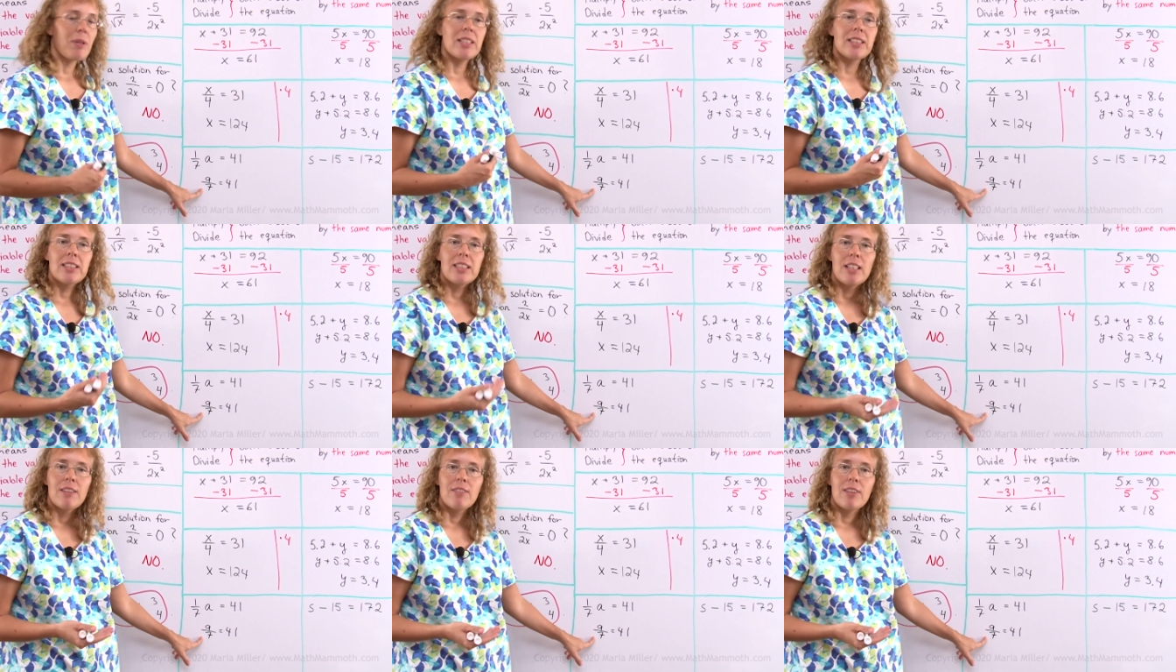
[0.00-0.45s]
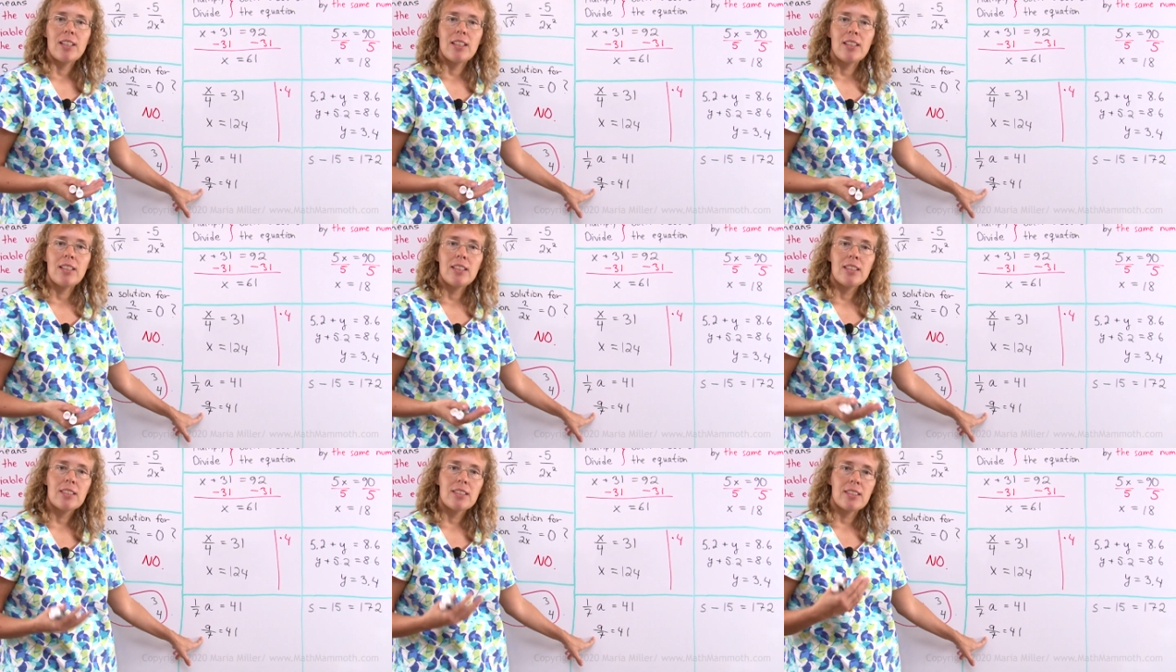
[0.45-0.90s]
by
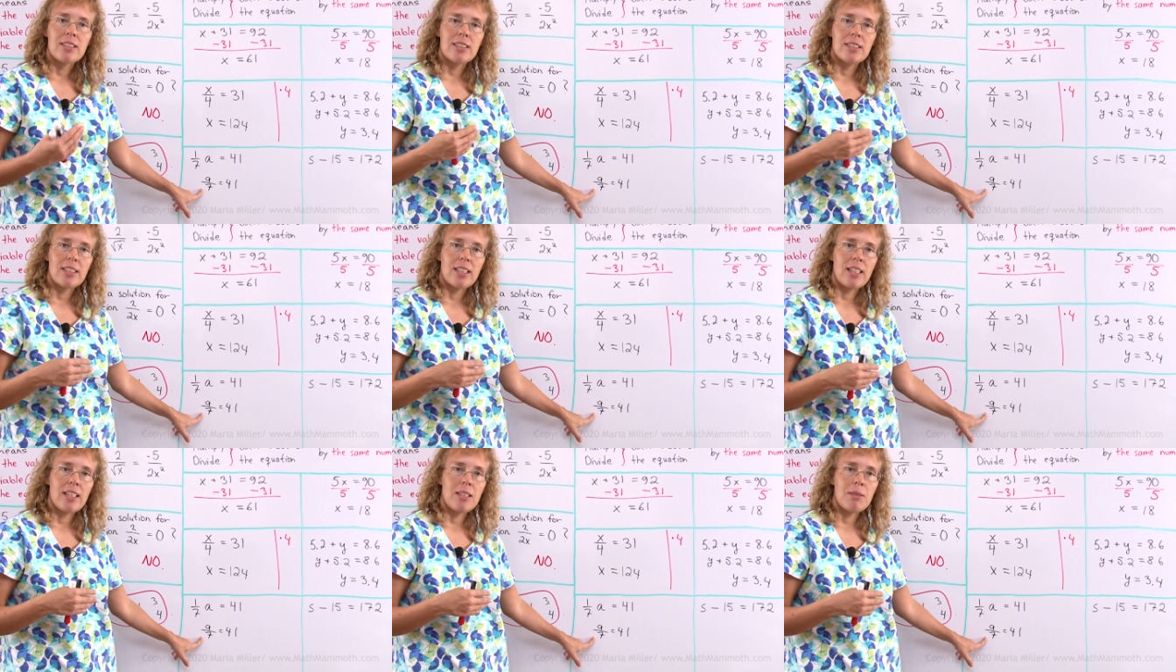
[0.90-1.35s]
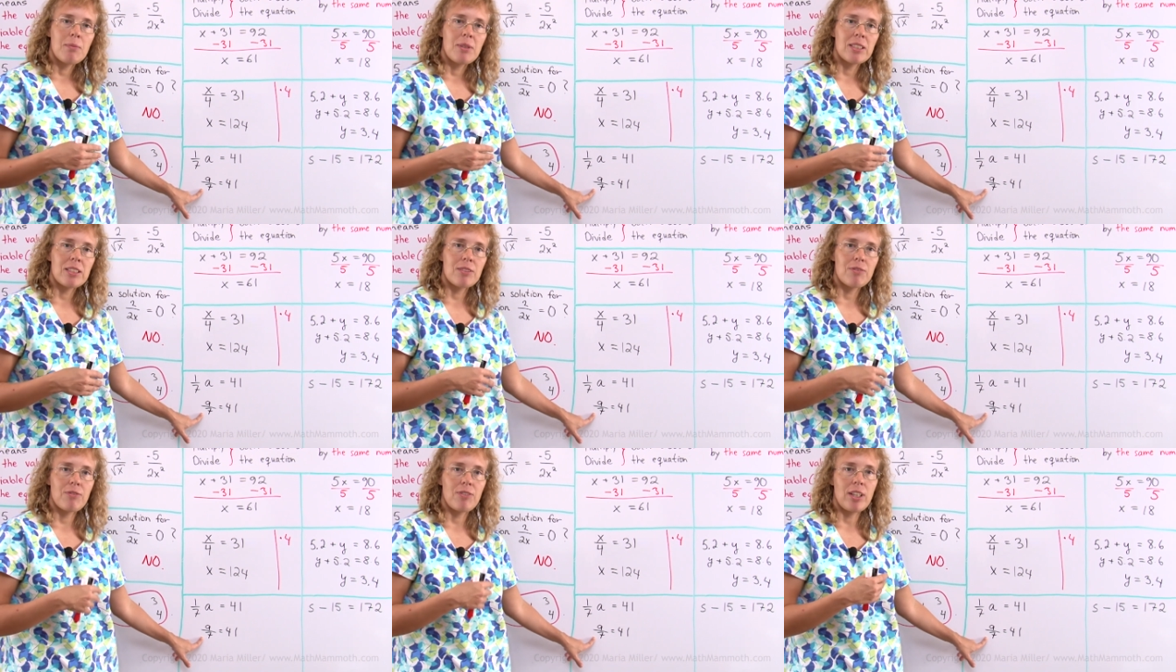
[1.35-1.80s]
7, it is the same
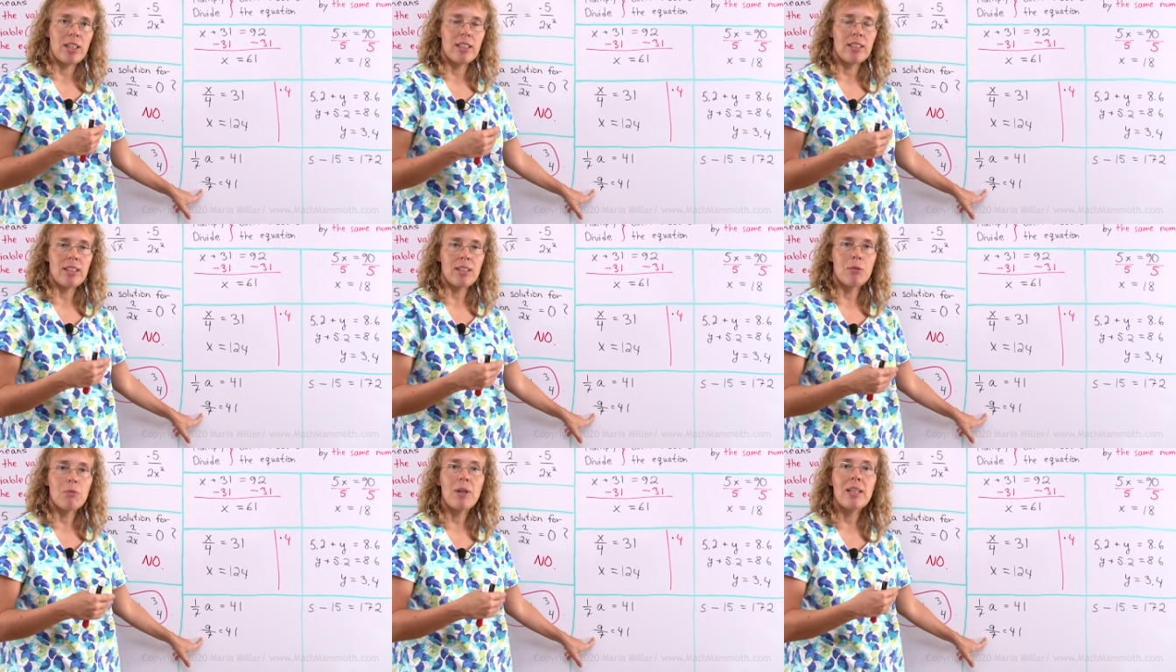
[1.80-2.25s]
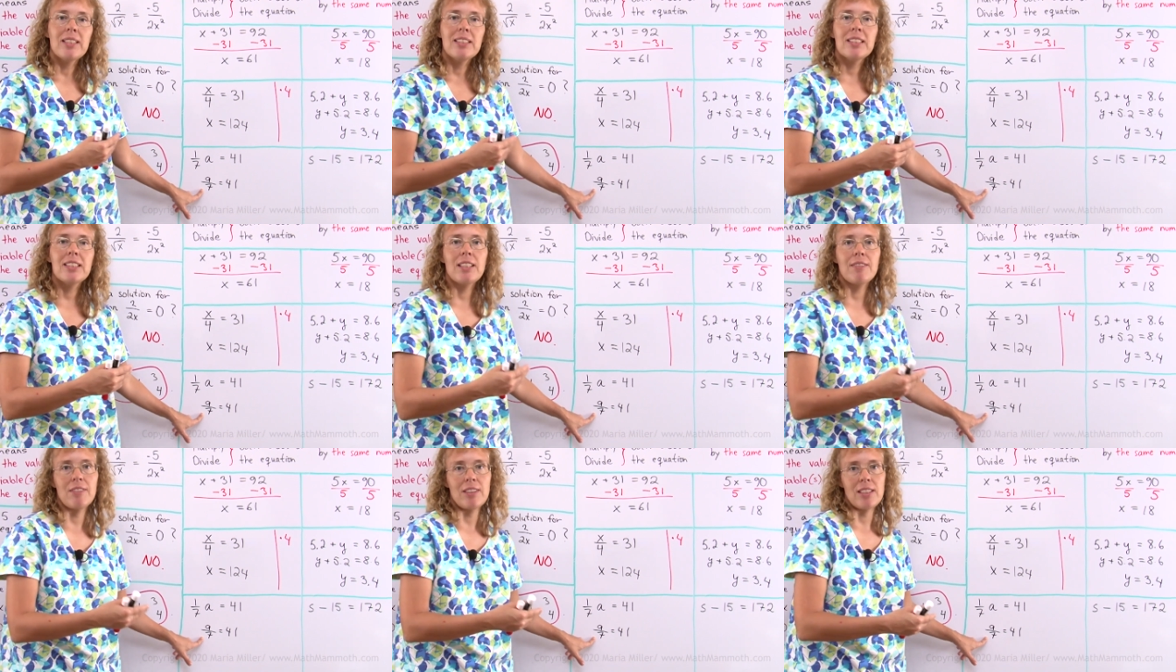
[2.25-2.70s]
as finding 1
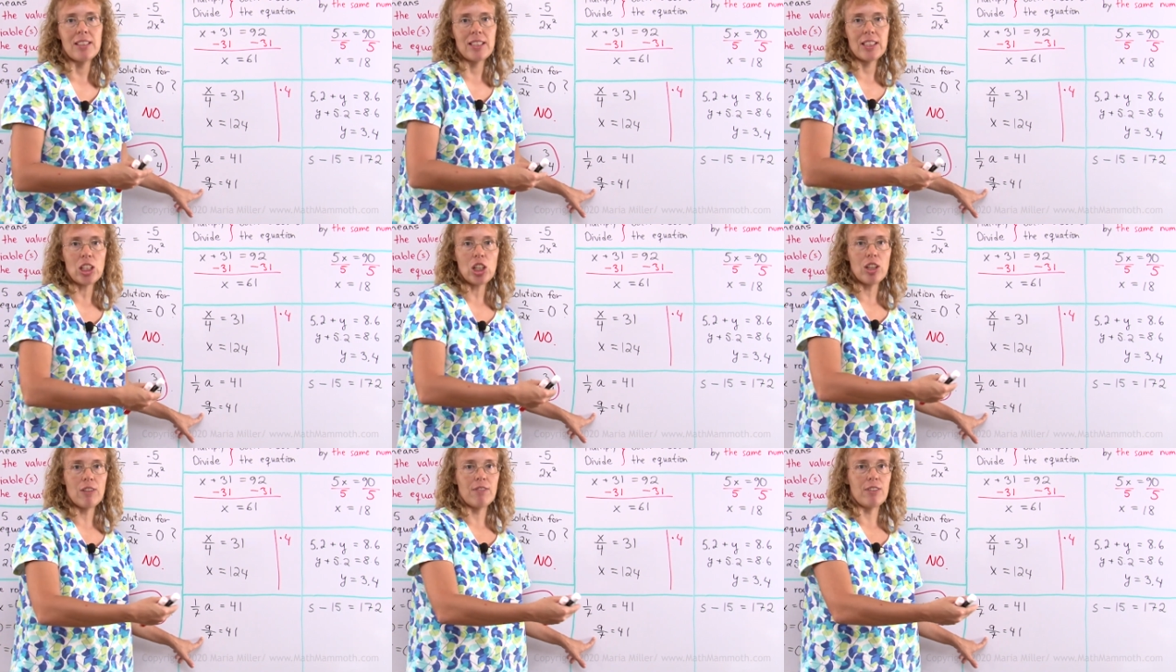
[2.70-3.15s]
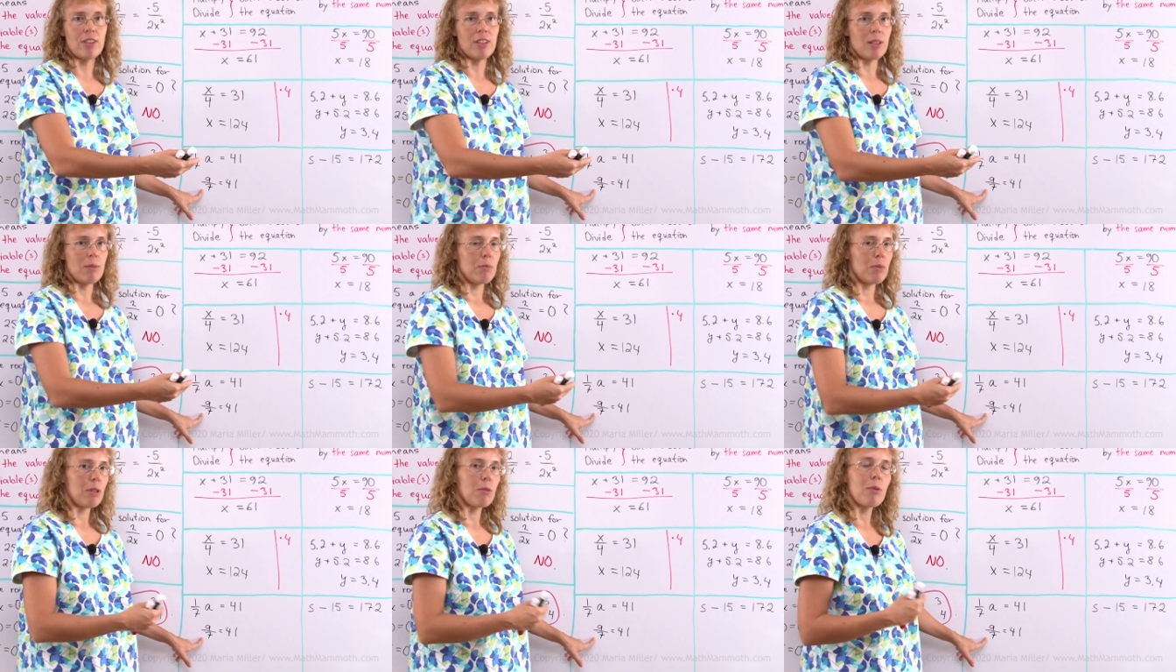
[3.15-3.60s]
7th of the
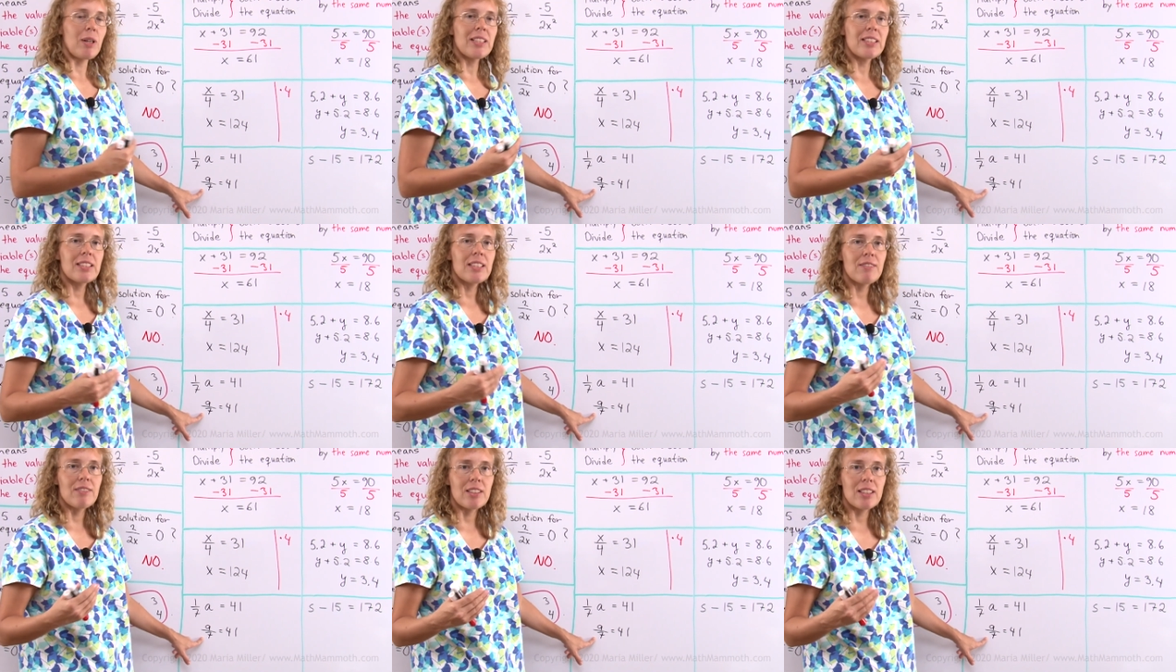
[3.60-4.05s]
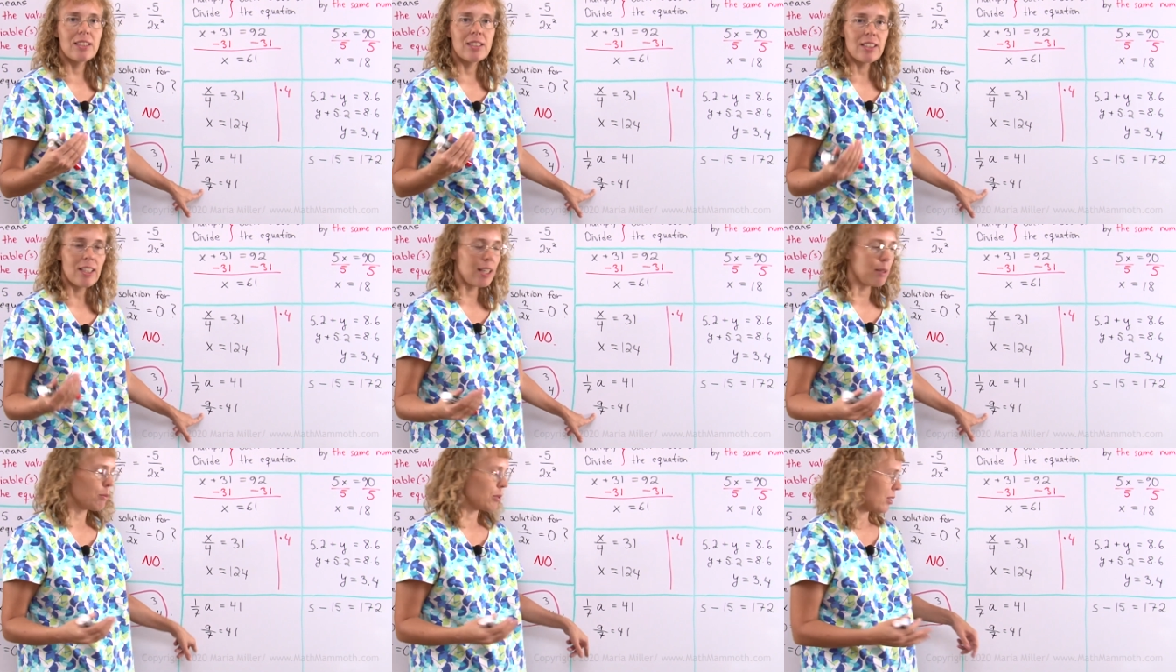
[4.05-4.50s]
number, 1 7th
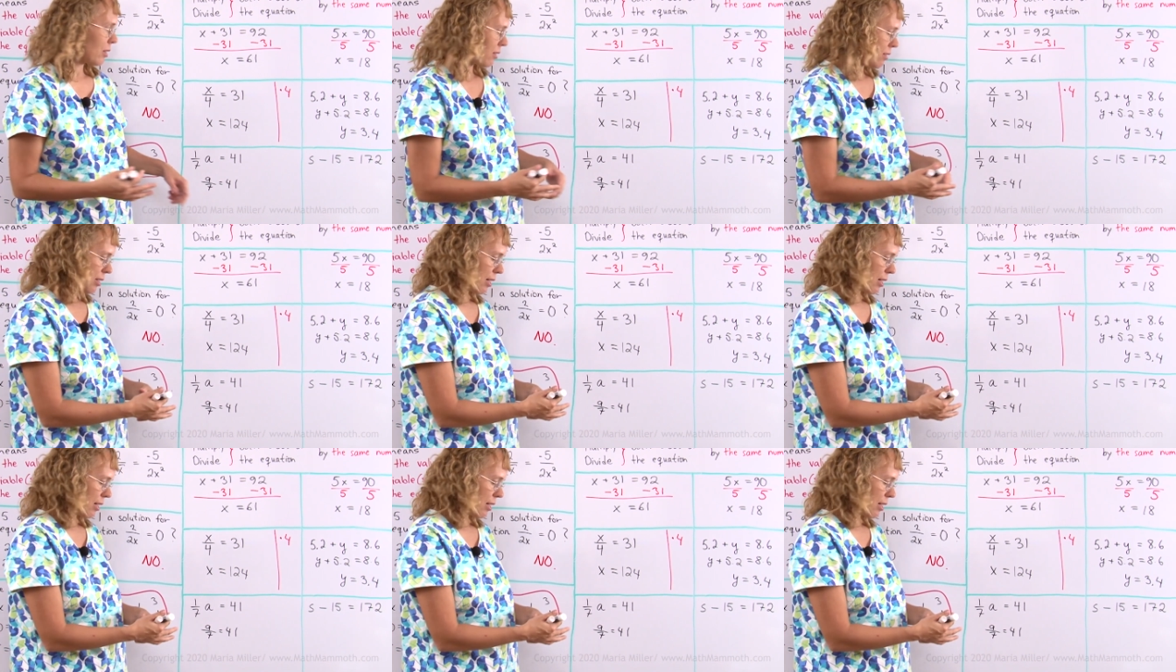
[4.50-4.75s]
times the